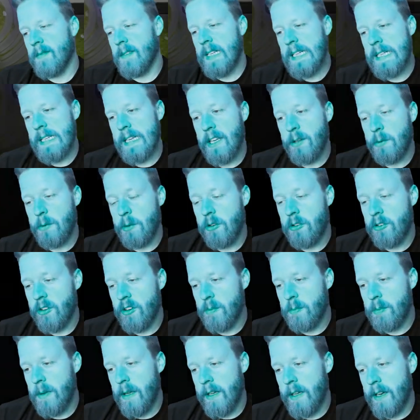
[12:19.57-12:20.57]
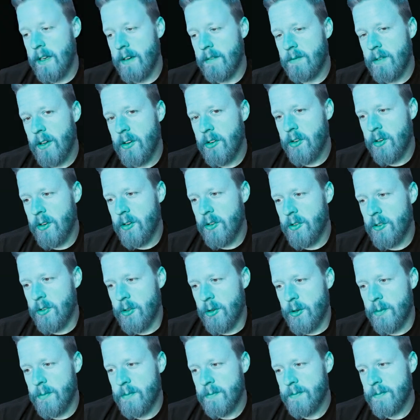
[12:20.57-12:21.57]
I guess we should have played it on turn
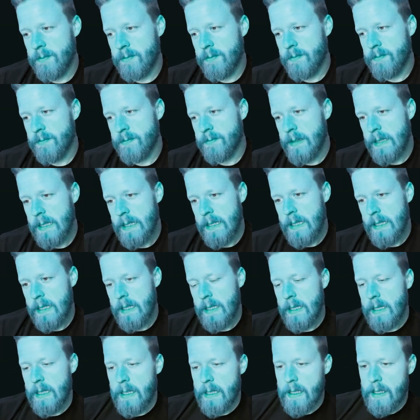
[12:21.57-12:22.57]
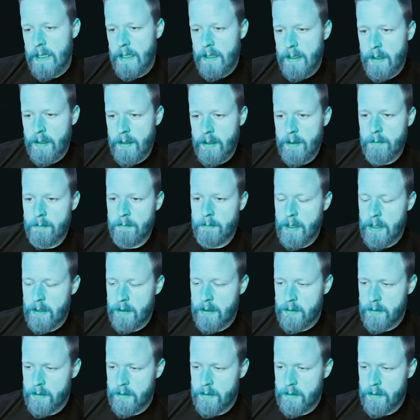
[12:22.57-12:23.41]
2. So